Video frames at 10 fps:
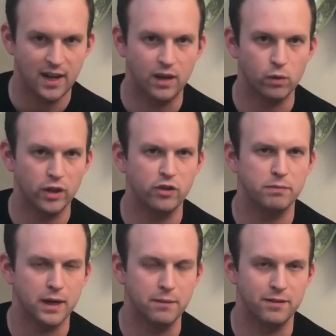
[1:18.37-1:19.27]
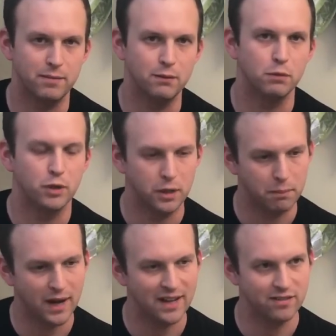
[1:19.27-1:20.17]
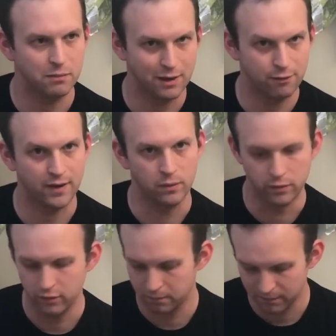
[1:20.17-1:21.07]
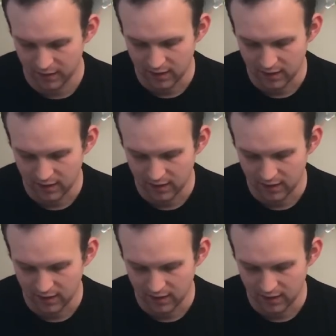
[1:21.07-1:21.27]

and one of those pumps that people put in pots to make fountains.